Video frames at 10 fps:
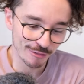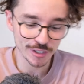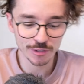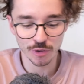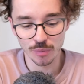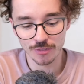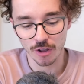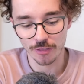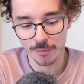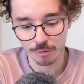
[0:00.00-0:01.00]
First of all, we've
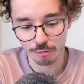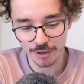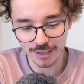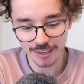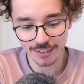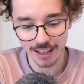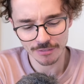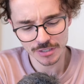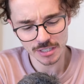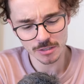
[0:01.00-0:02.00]
got the Marine.
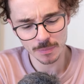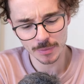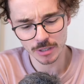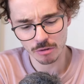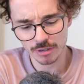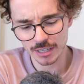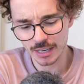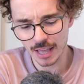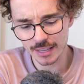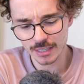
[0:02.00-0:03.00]
I've seen some people don't really
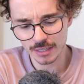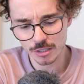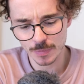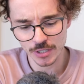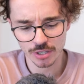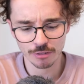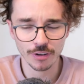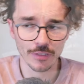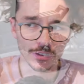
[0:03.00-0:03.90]
like it, especially the fact that